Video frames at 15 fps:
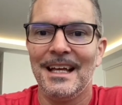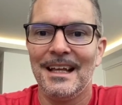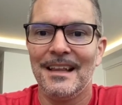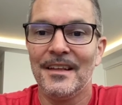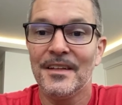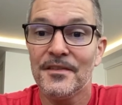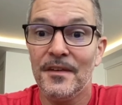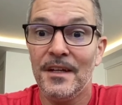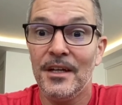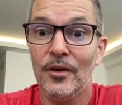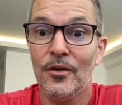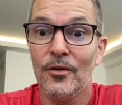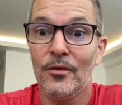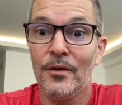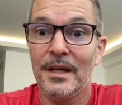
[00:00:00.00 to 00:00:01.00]
This
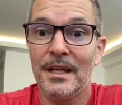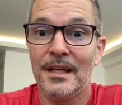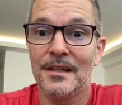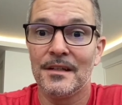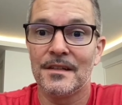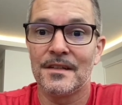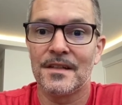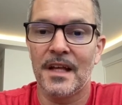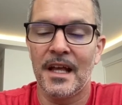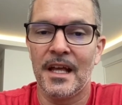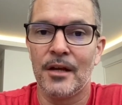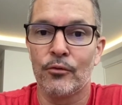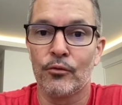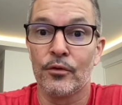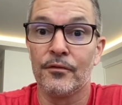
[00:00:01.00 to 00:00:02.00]
video is
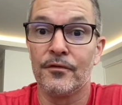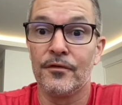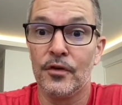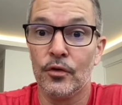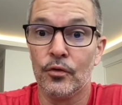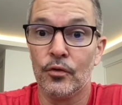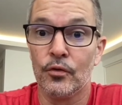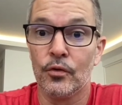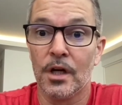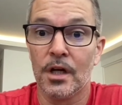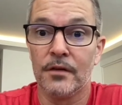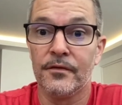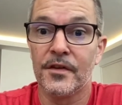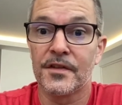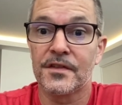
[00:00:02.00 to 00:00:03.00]
a review
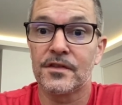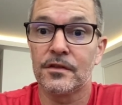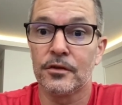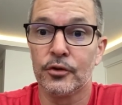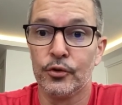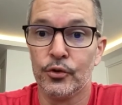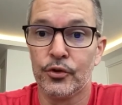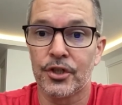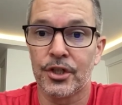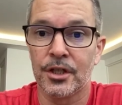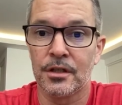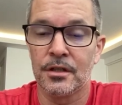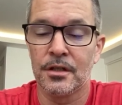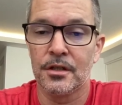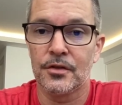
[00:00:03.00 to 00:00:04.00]
of the solution